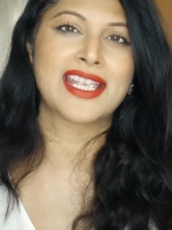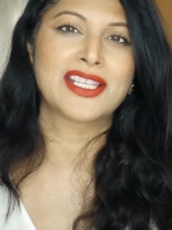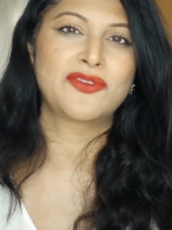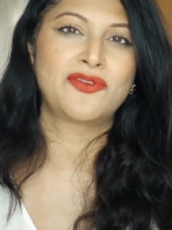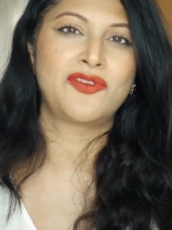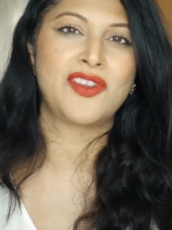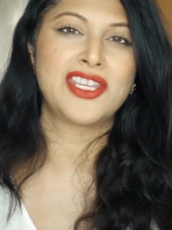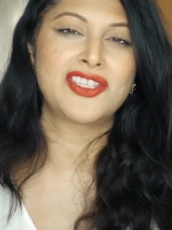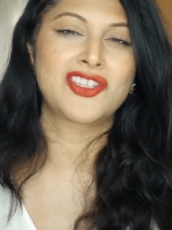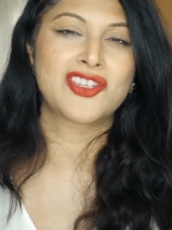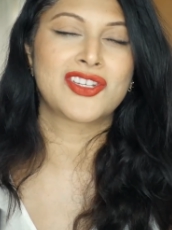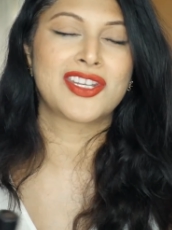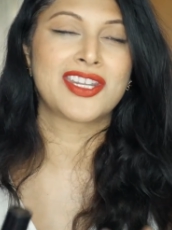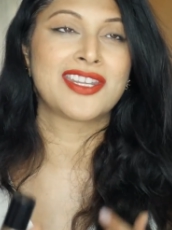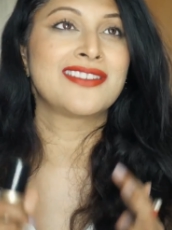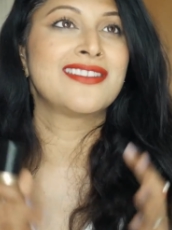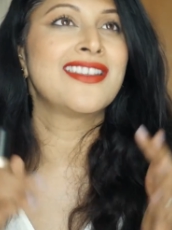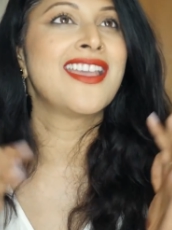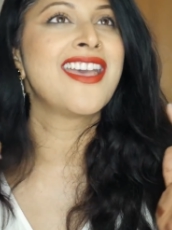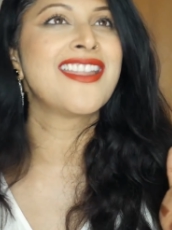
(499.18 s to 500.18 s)
has featured
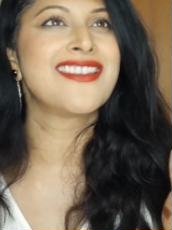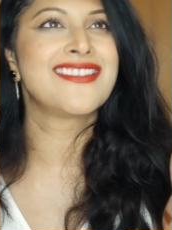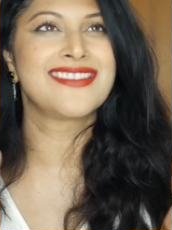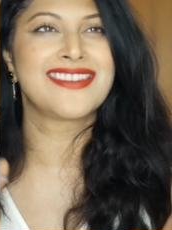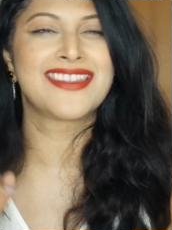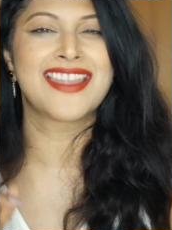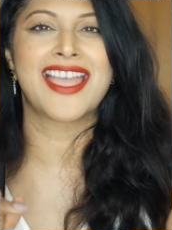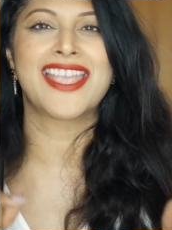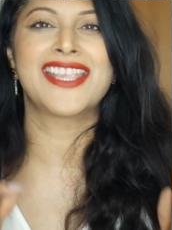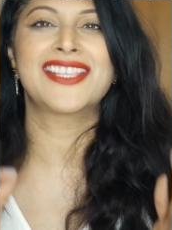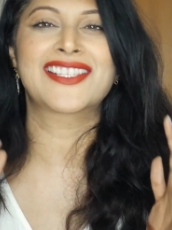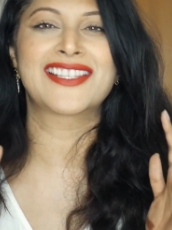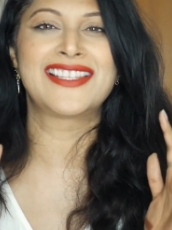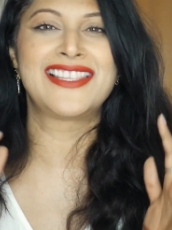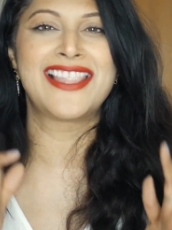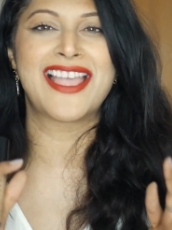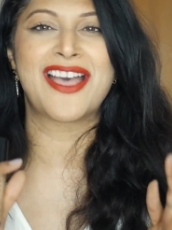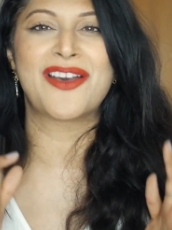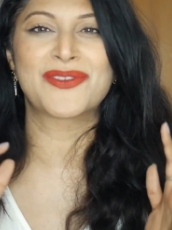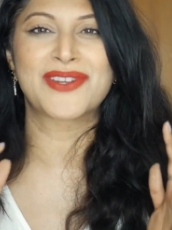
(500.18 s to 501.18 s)
in nice,
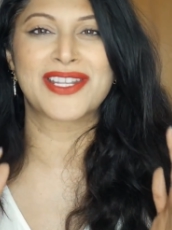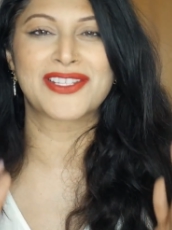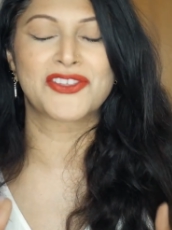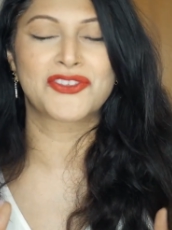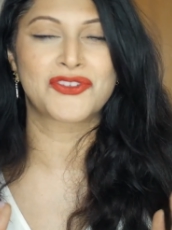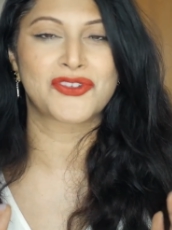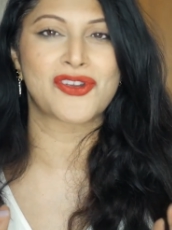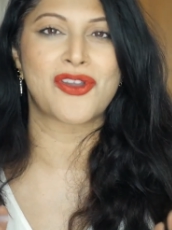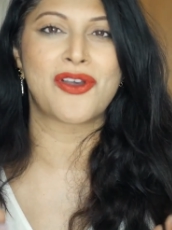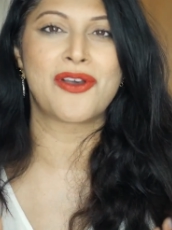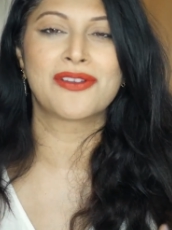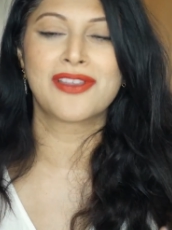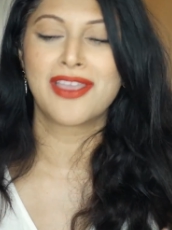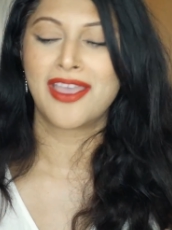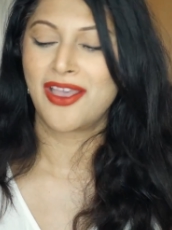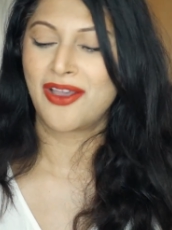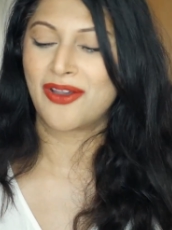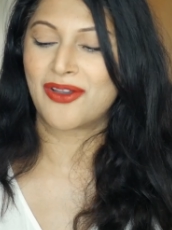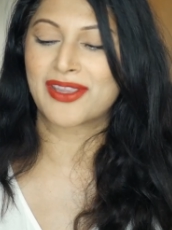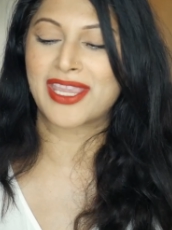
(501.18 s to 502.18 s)
loud and strong.
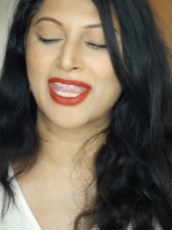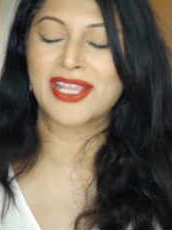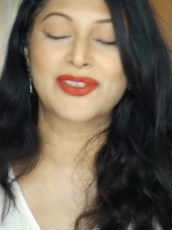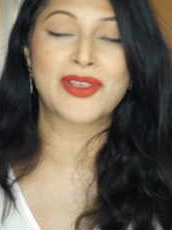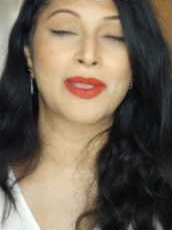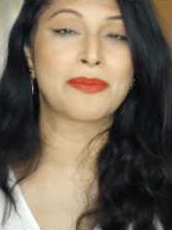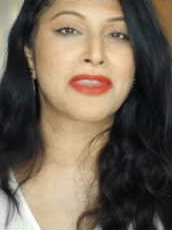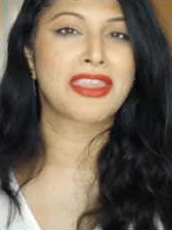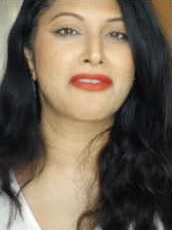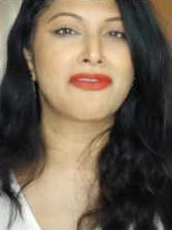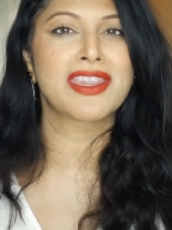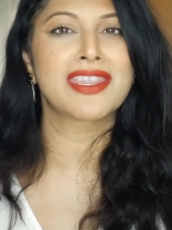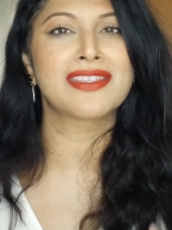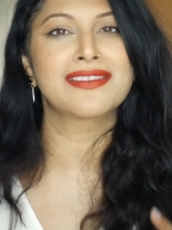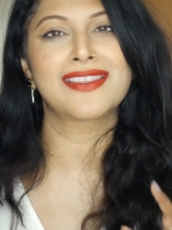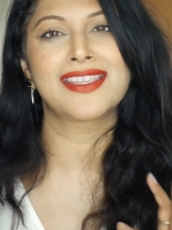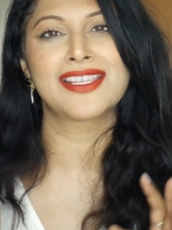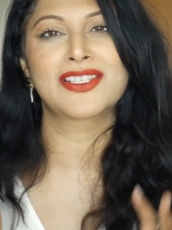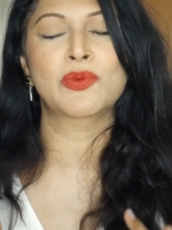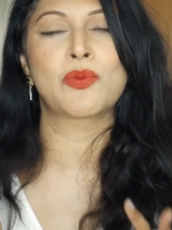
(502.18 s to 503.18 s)
Okay, so I'm giving
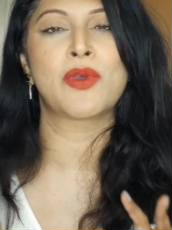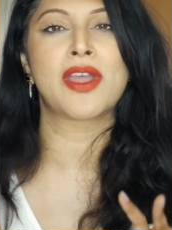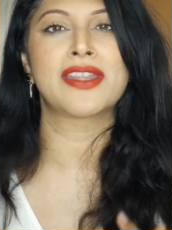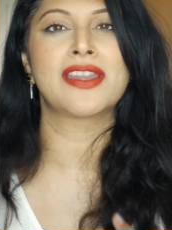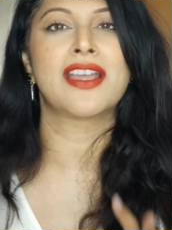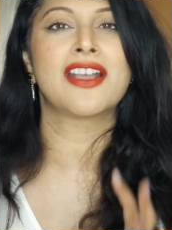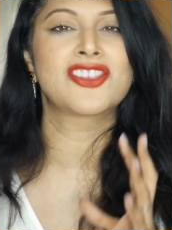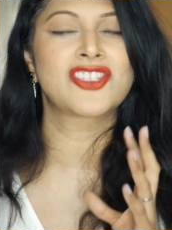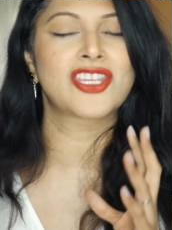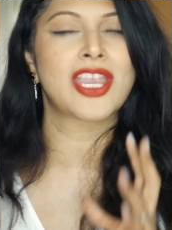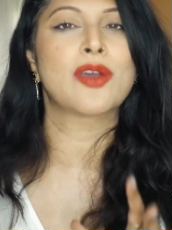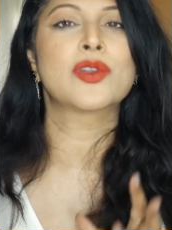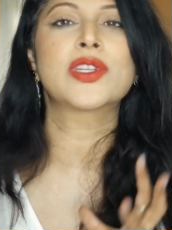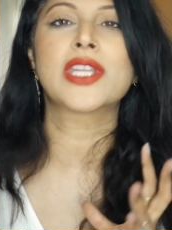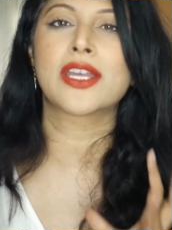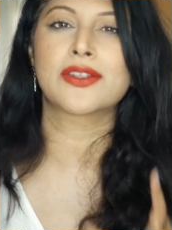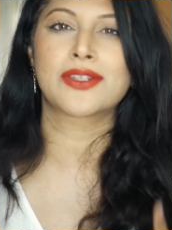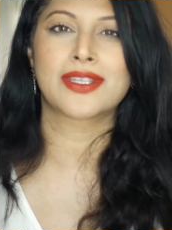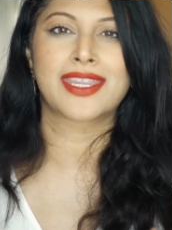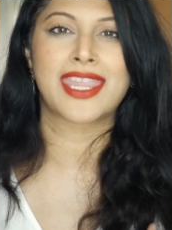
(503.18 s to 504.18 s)
it this one a shout
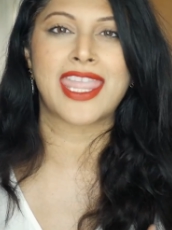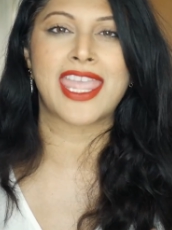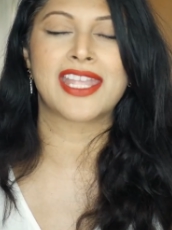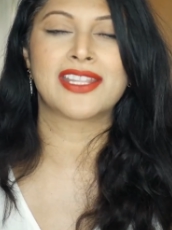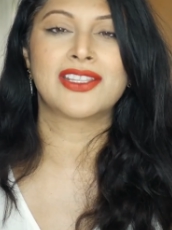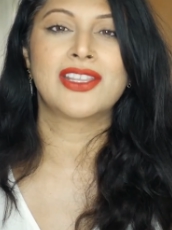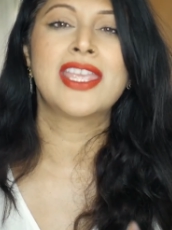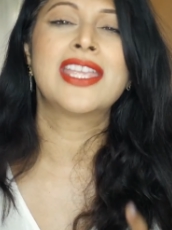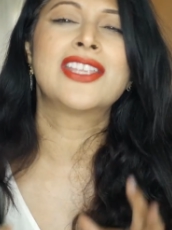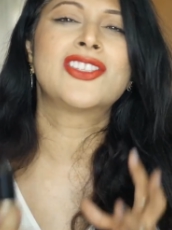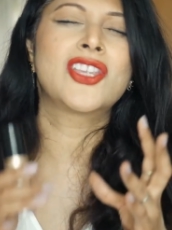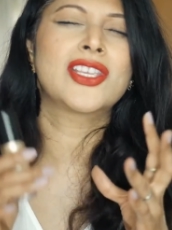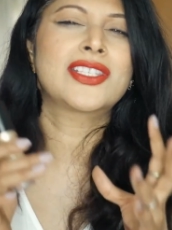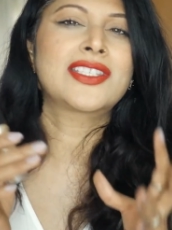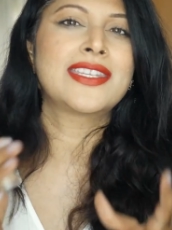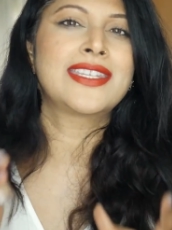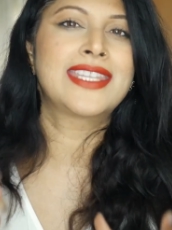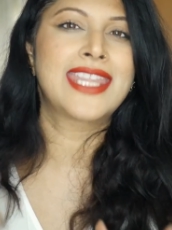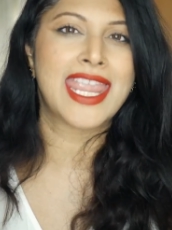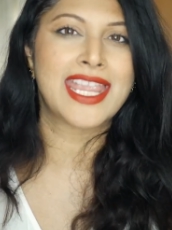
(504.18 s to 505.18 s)
out again.
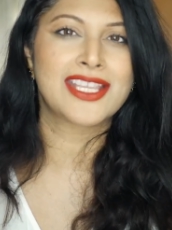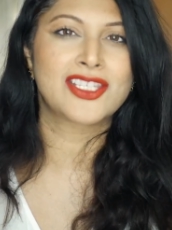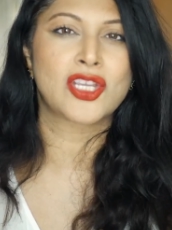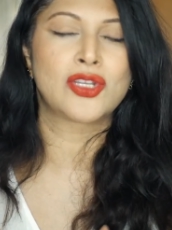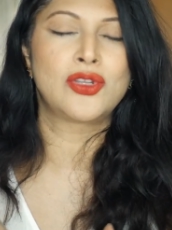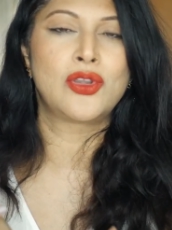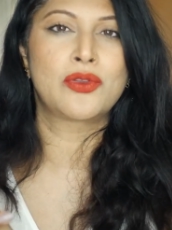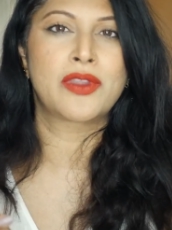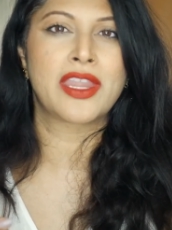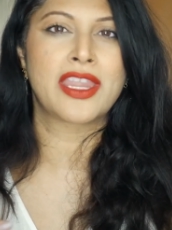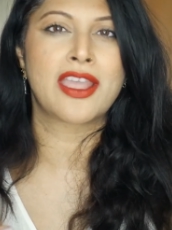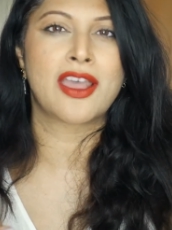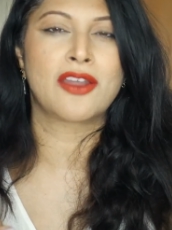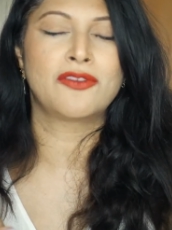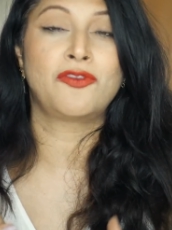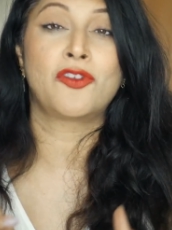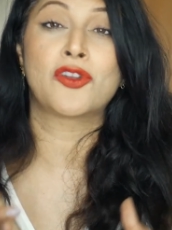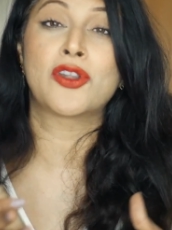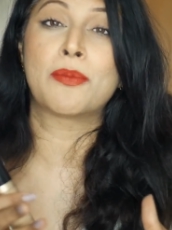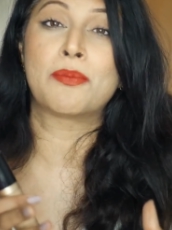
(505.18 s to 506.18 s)
Just in case you're looking
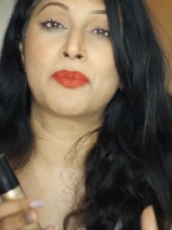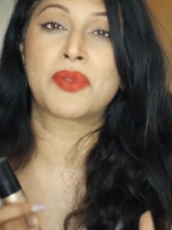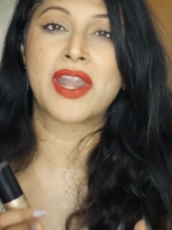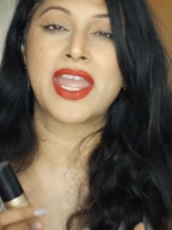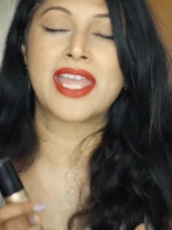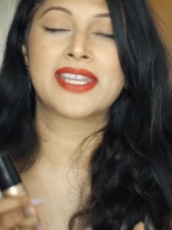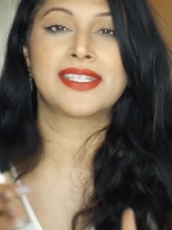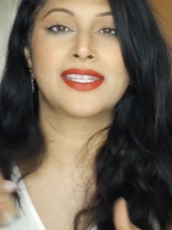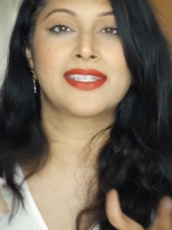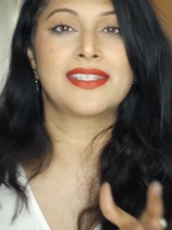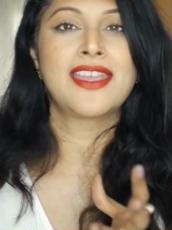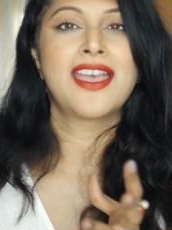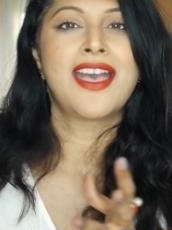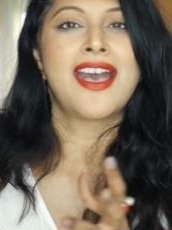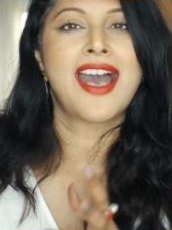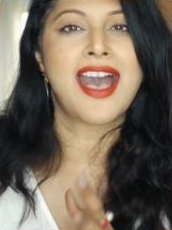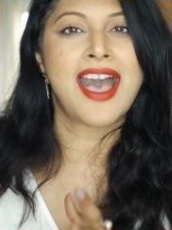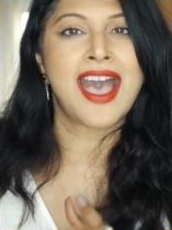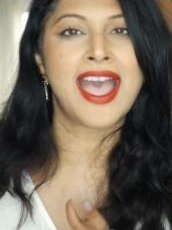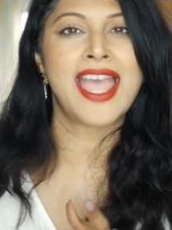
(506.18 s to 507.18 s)
out for a branded
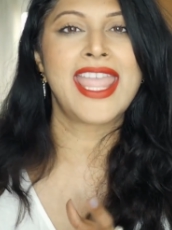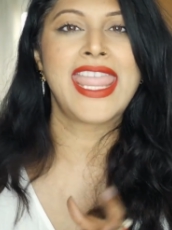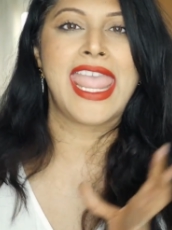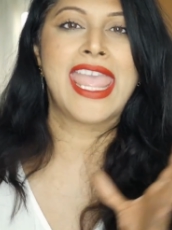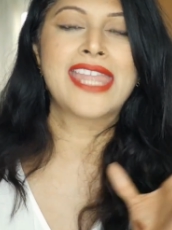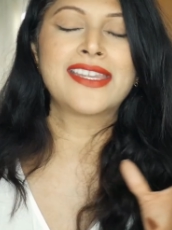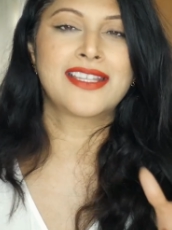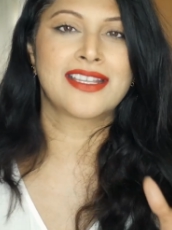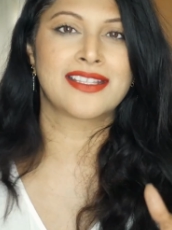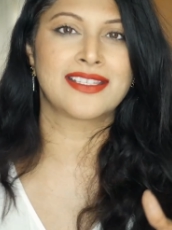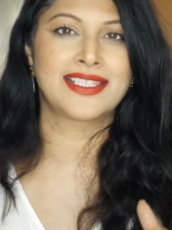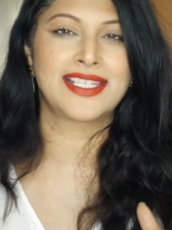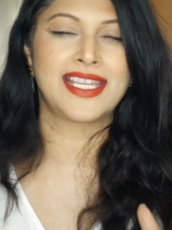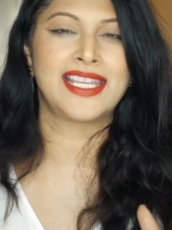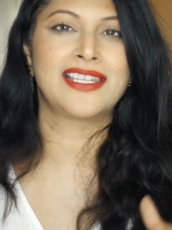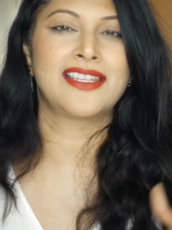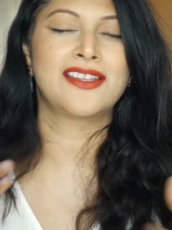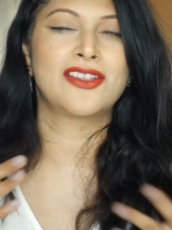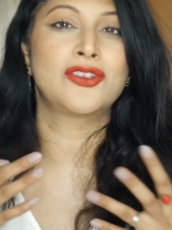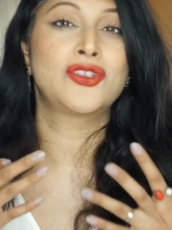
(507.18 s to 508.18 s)
high-end
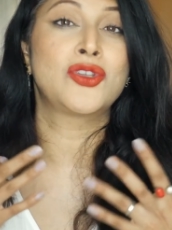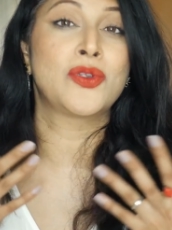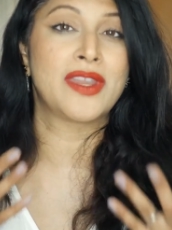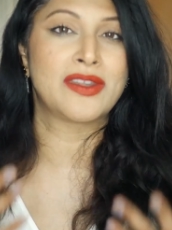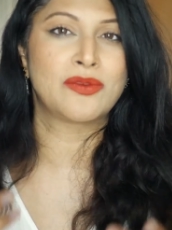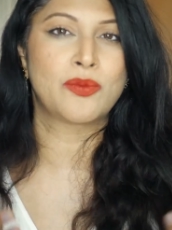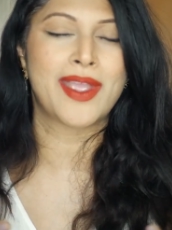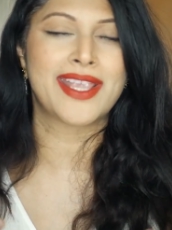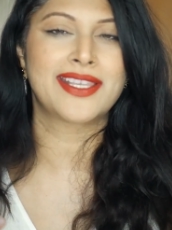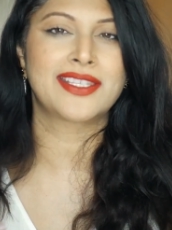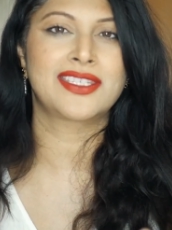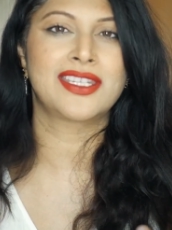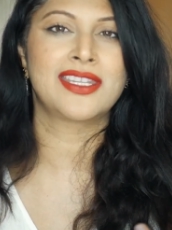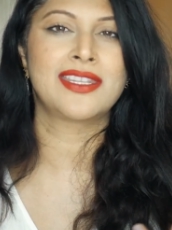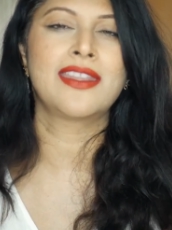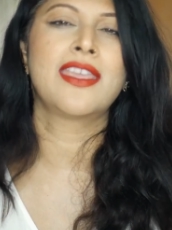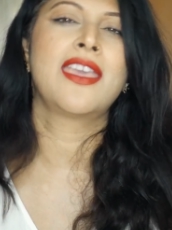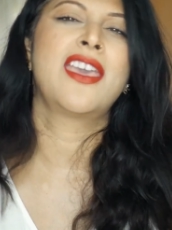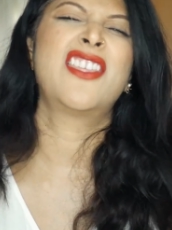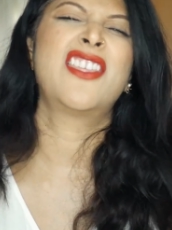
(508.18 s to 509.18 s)
concealer to invest in,